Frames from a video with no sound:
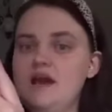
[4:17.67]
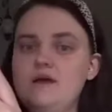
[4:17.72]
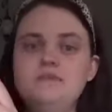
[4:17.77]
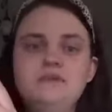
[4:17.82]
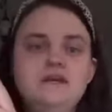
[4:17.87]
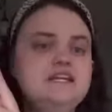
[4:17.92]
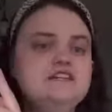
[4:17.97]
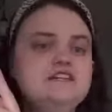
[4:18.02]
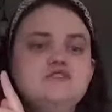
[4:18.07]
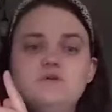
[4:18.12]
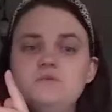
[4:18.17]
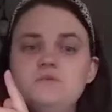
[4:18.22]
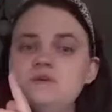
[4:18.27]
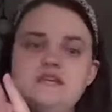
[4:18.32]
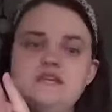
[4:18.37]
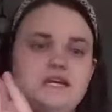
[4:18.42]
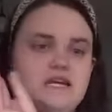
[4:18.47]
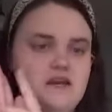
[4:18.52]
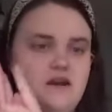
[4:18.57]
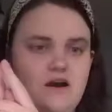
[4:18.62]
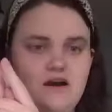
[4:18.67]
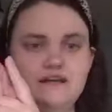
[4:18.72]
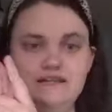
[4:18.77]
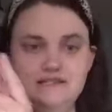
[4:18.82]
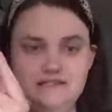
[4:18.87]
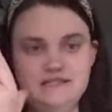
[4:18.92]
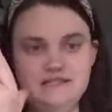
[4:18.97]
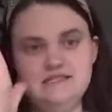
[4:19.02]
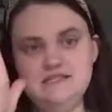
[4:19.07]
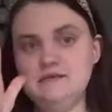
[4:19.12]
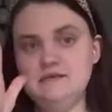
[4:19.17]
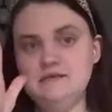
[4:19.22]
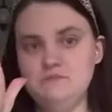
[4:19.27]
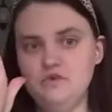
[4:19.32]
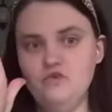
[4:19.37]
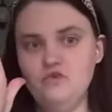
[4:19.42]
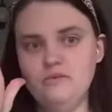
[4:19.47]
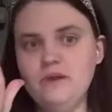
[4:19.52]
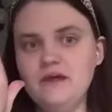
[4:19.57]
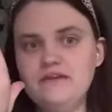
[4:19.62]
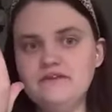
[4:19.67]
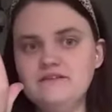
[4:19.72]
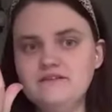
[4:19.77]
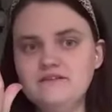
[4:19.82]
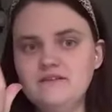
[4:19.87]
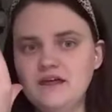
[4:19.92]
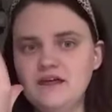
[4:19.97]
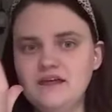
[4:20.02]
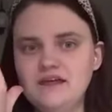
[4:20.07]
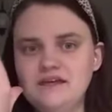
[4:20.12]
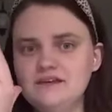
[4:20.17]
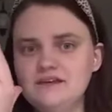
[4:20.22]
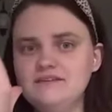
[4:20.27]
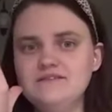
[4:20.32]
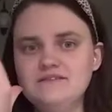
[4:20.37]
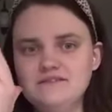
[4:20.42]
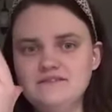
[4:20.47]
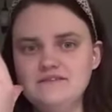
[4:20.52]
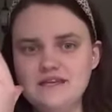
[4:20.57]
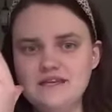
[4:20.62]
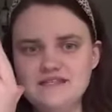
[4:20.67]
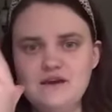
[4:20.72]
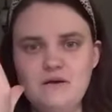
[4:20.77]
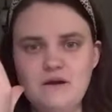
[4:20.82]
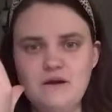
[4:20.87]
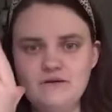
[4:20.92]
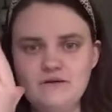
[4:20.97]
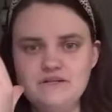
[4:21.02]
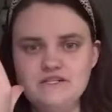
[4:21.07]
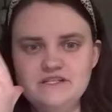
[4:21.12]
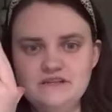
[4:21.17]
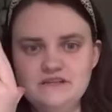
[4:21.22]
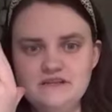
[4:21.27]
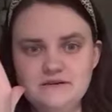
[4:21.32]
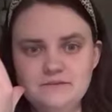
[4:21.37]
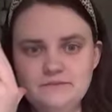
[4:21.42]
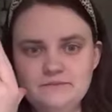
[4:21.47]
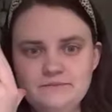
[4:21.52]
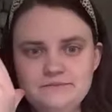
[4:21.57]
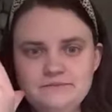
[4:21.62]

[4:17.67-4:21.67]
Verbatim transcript: I mean, it's almost like non existent movement. Like that's how I always think.